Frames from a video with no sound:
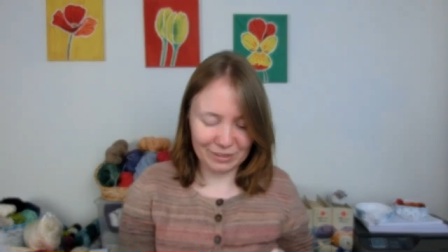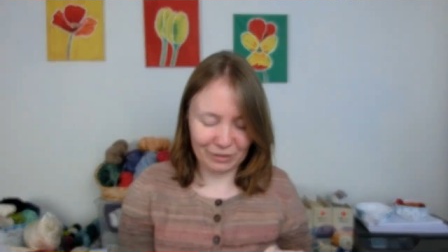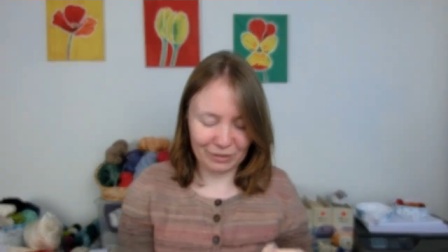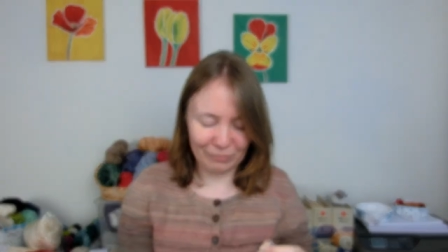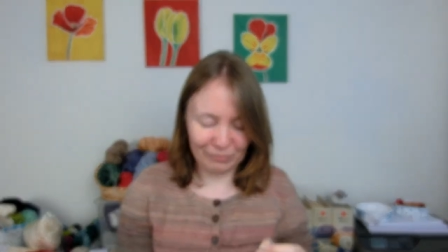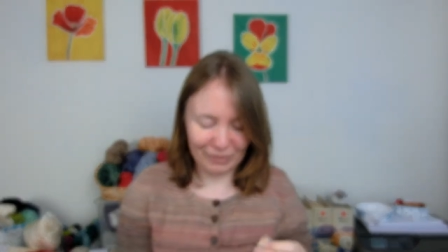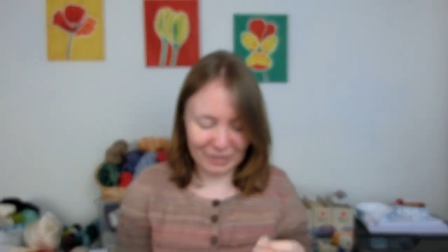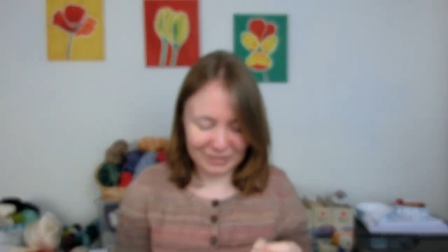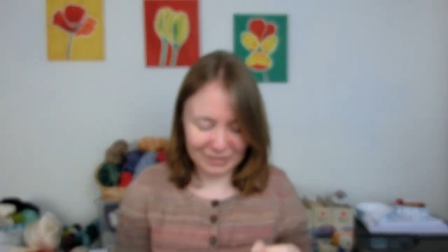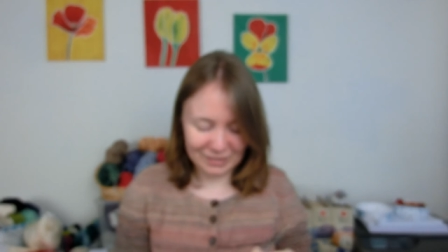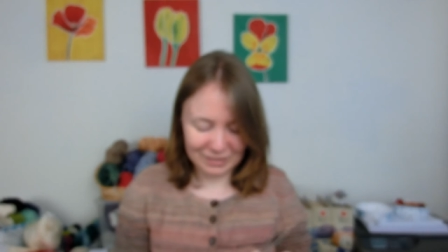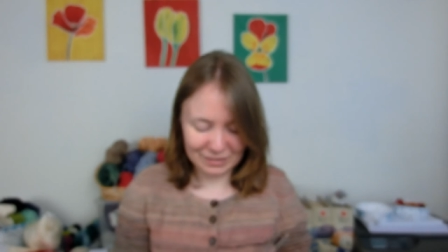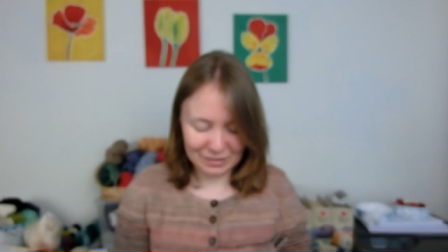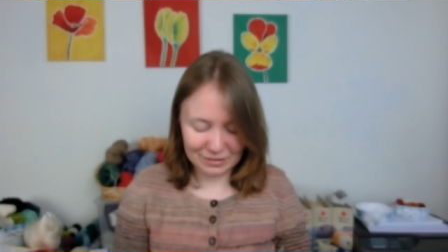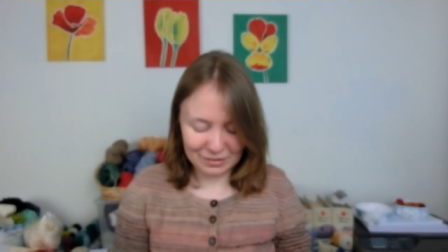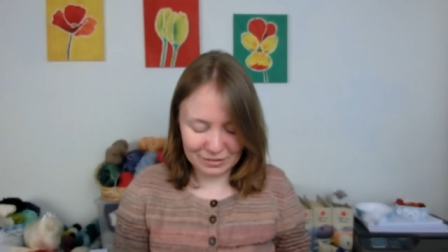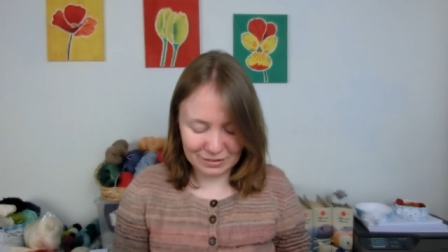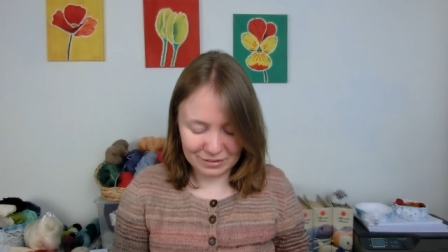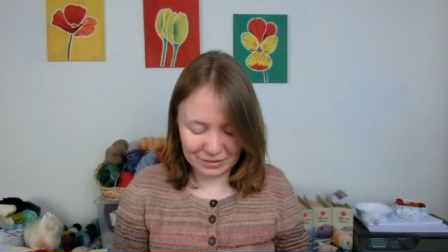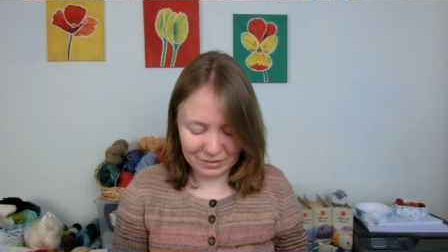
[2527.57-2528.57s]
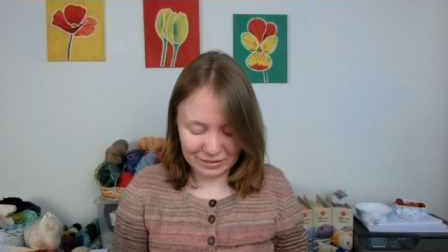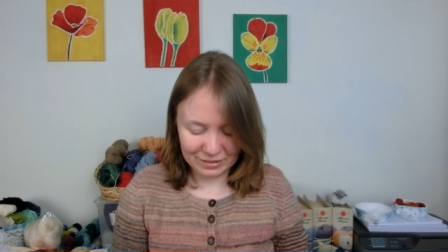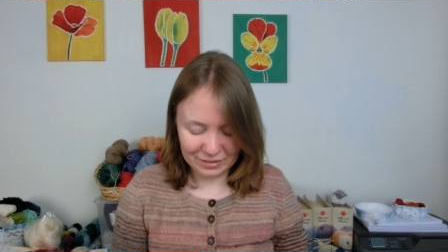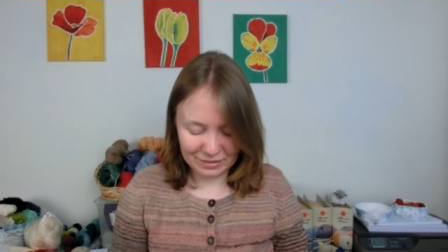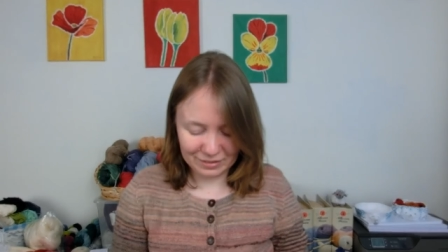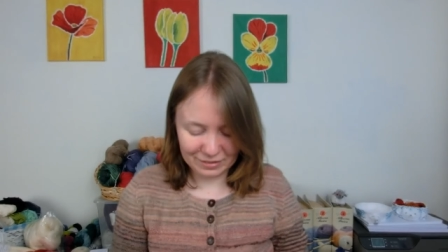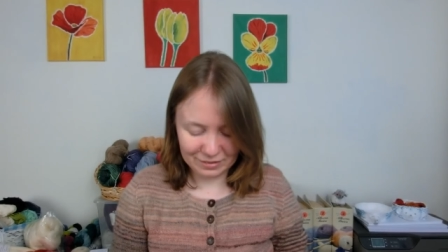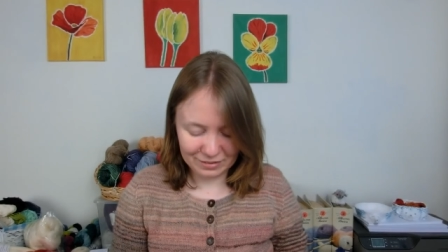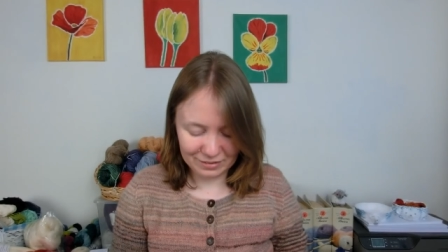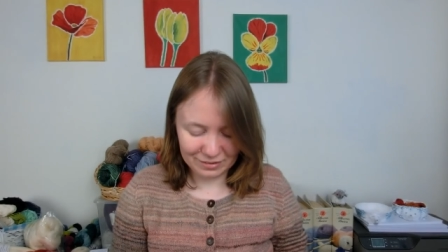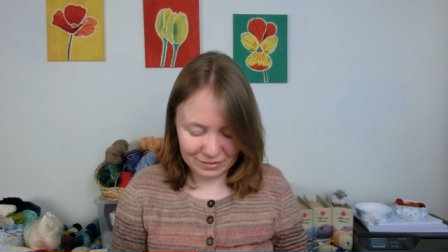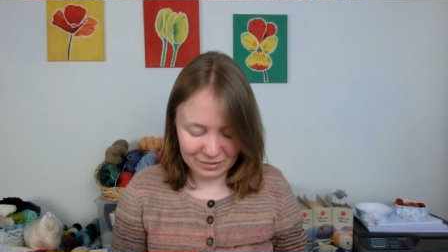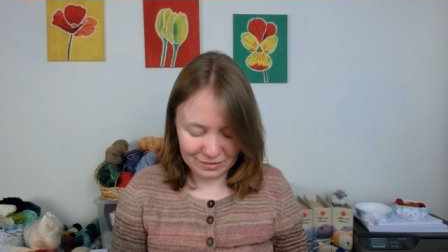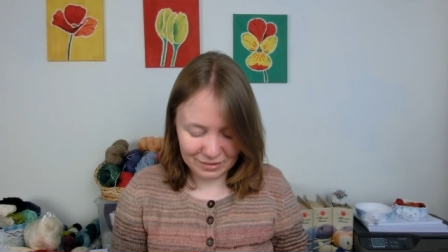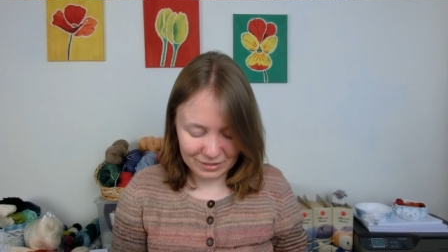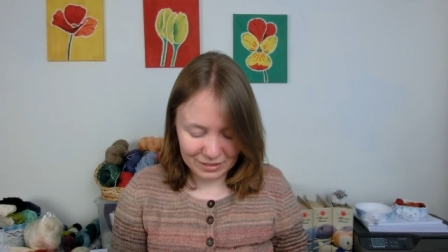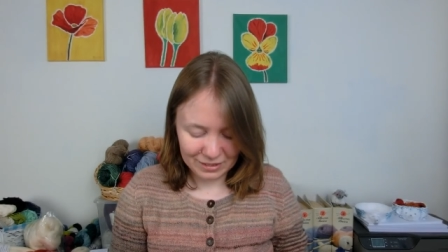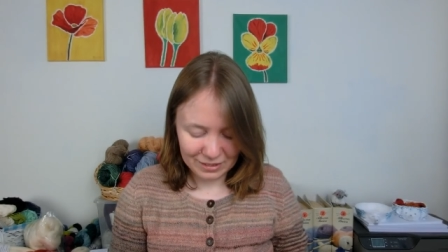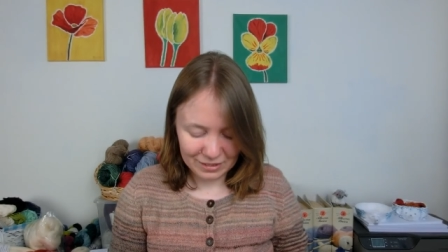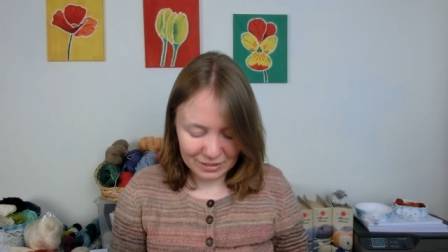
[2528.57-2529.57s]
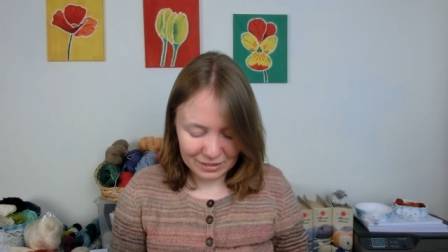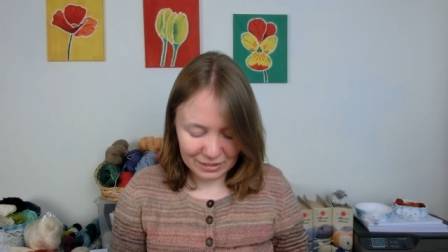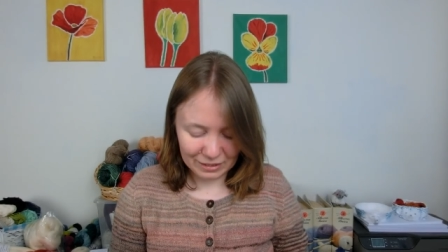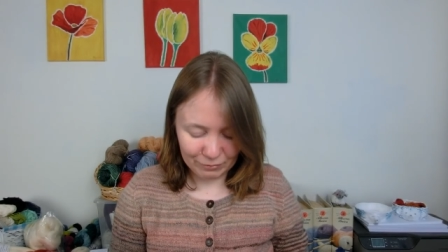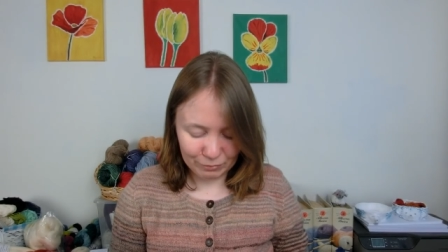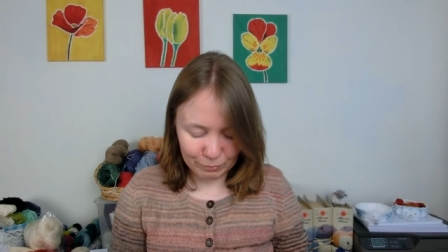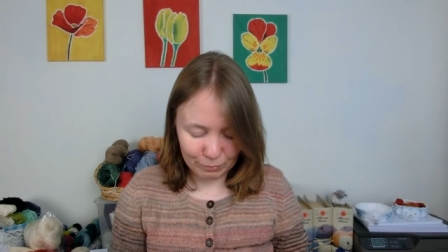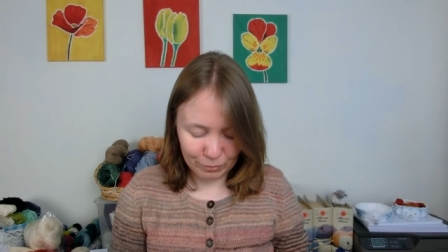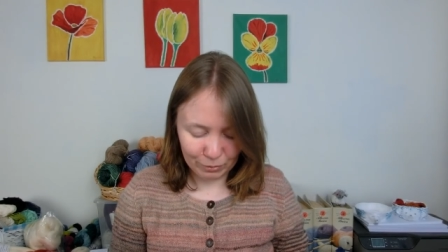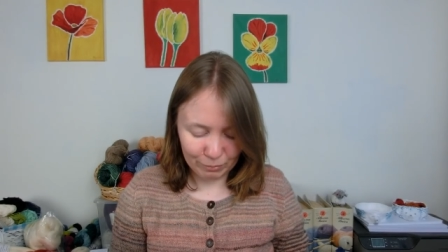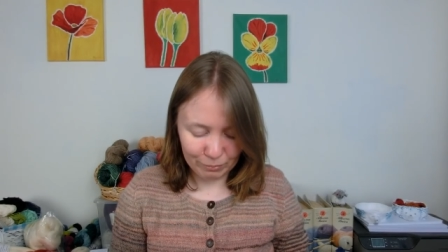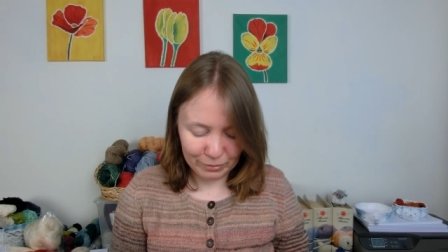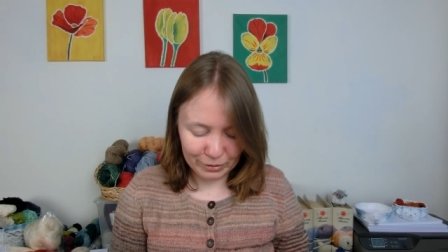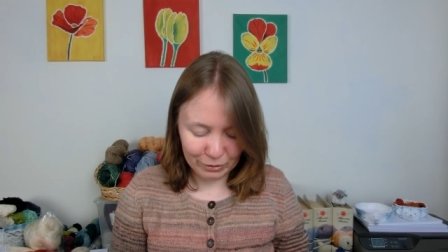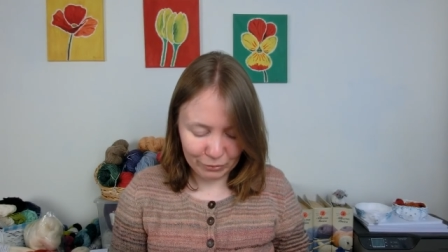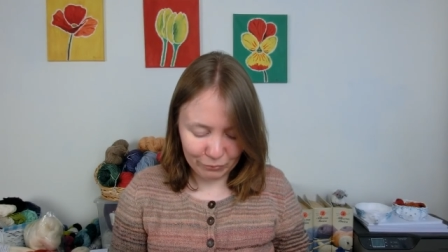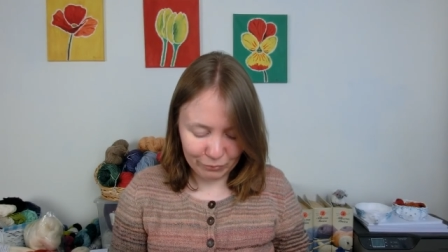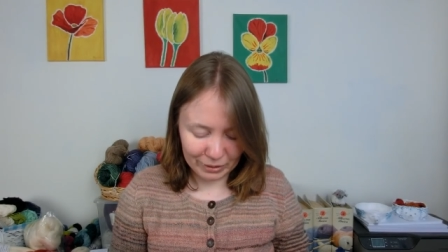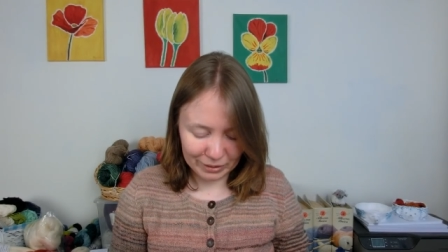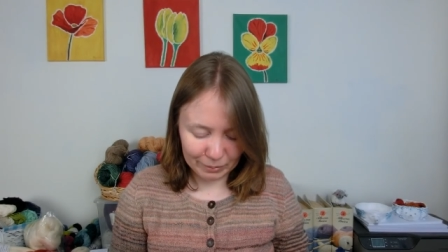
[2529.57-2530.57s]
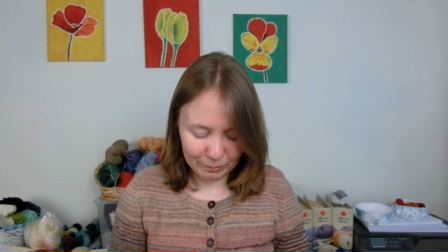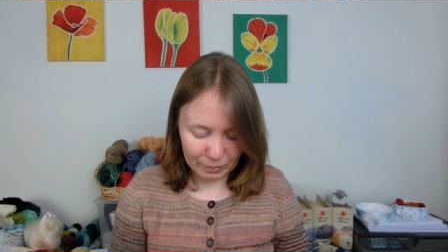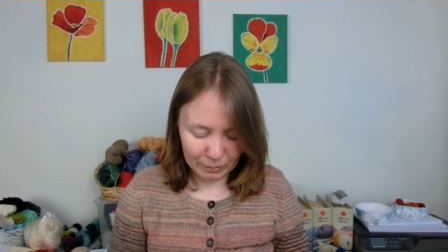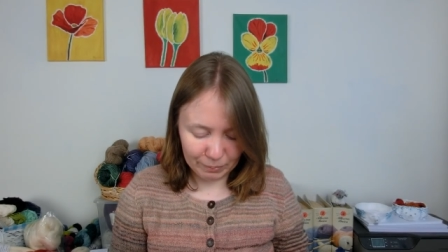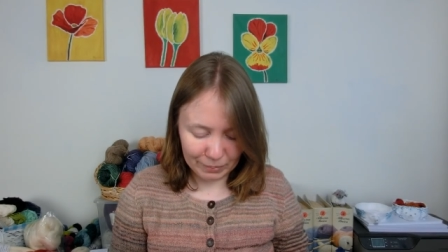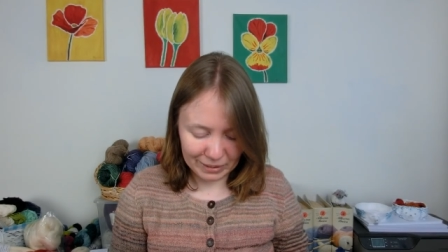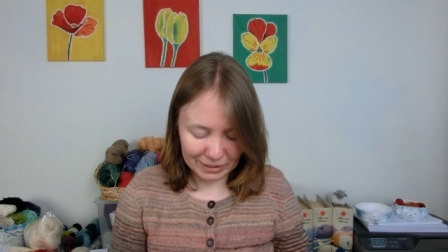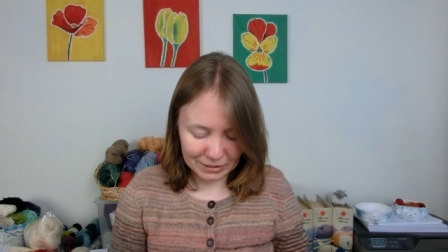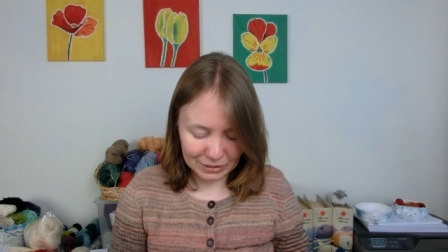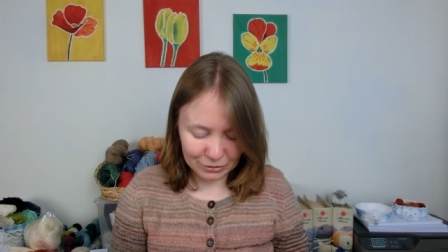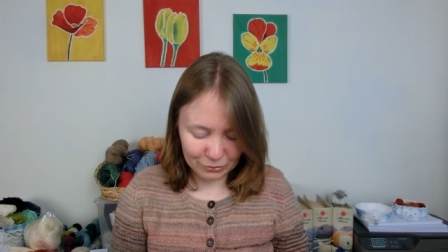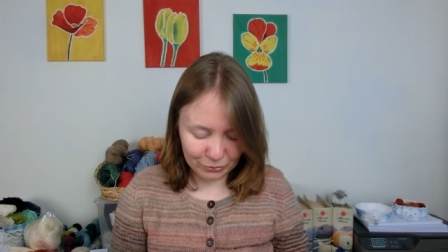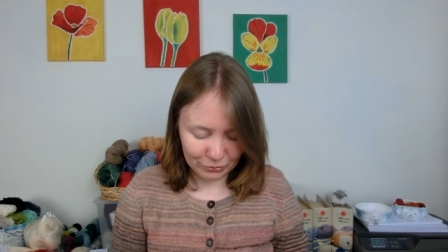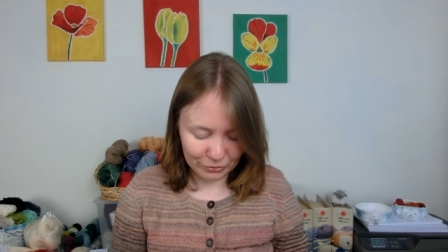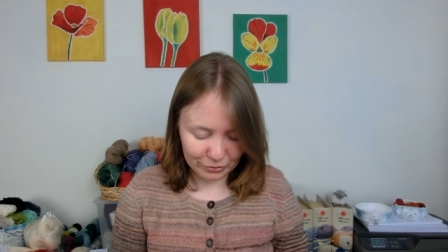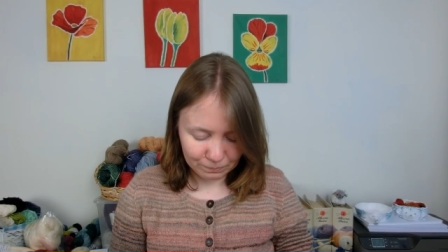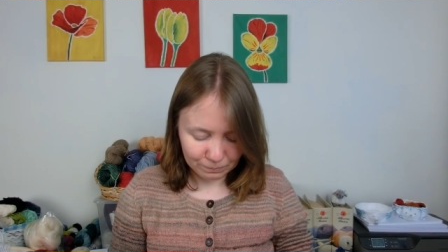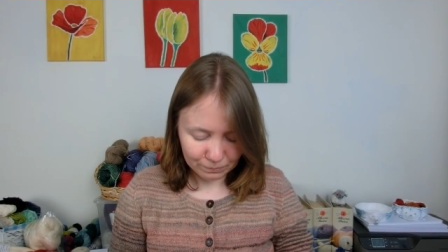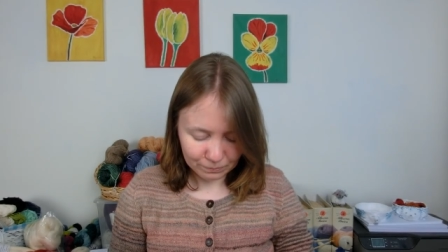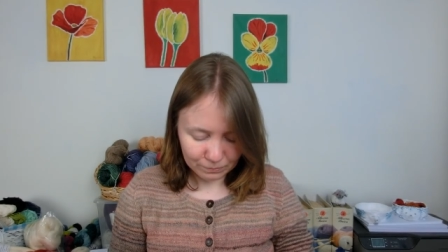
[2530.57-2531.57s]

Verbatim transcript: otherwise they would probably already be bent or